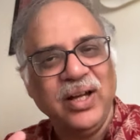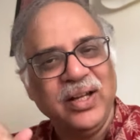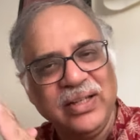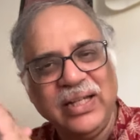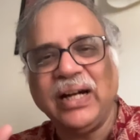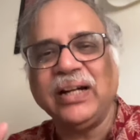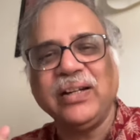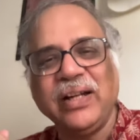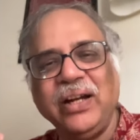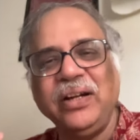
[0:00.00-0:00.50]

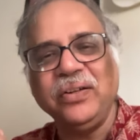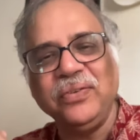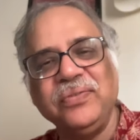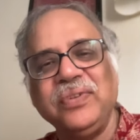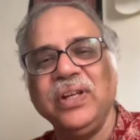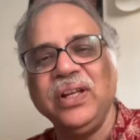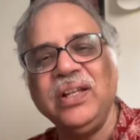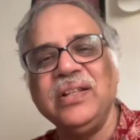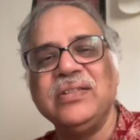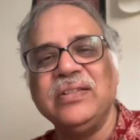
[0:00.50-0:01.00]
That kind of
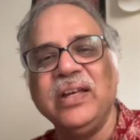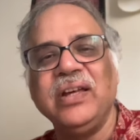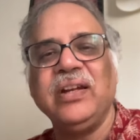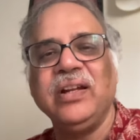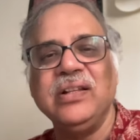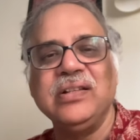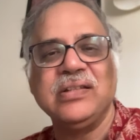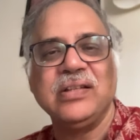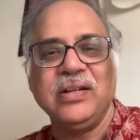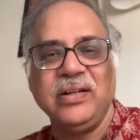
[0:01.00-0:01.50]
thing is there
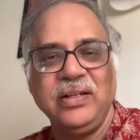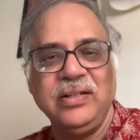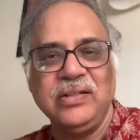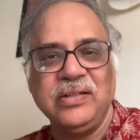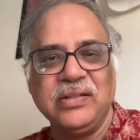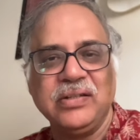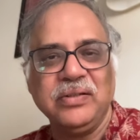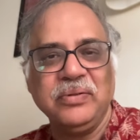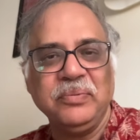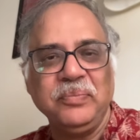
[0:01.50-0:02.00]
in
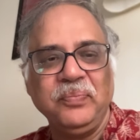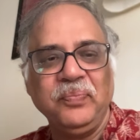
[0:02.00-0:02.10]
science.